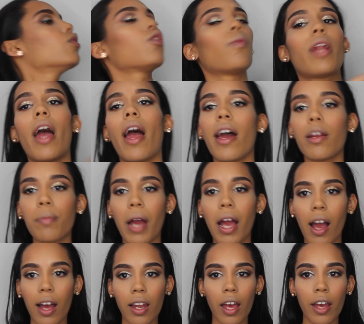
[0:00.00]
So when I add my
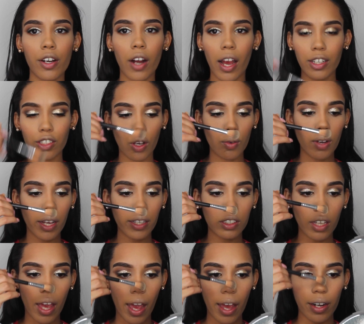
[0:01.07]
highlighter, I don't like
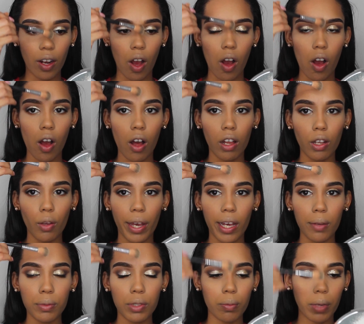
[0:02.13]
to add it all the way
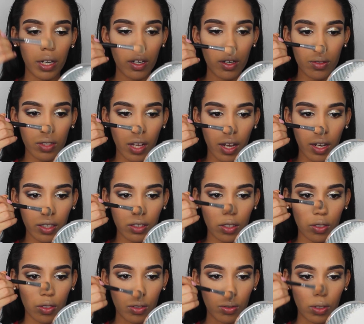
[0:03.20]
up to my nose. I like
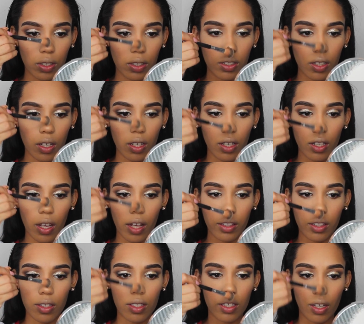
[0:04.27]
to do just
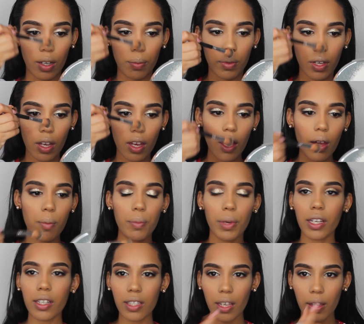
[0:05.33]
at the tip,
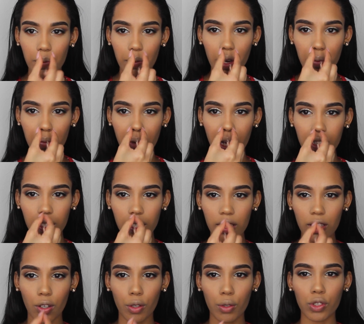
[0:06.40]
because it makes this
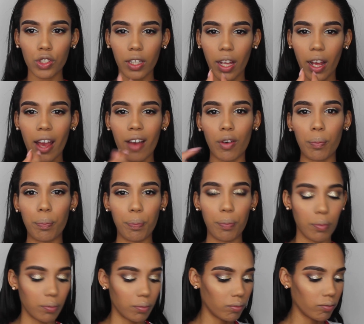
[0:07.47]
illusion that I have a
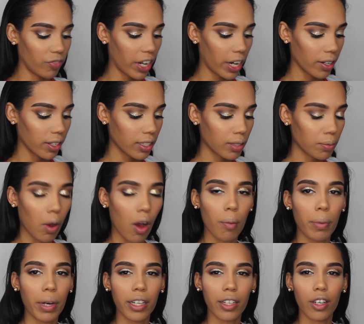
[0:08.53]
very small
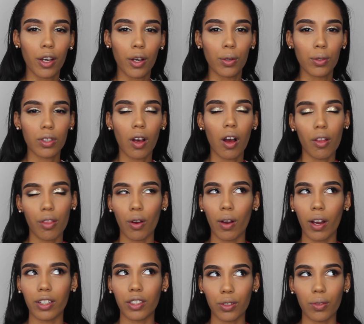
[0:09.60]
button nose, although
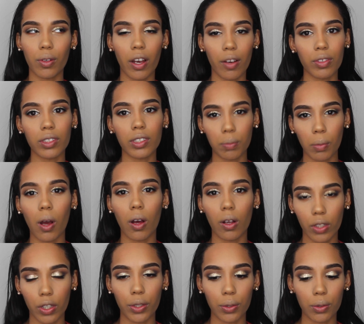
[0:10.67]
I do have a small
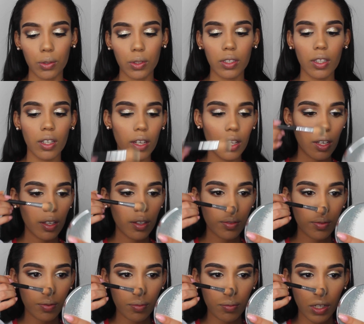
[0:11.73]
nose.
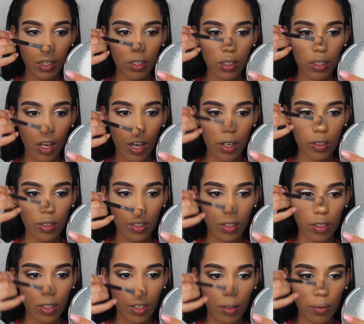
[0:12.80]
So I just add it to the
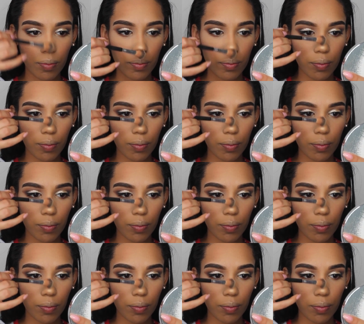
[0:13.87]
tip.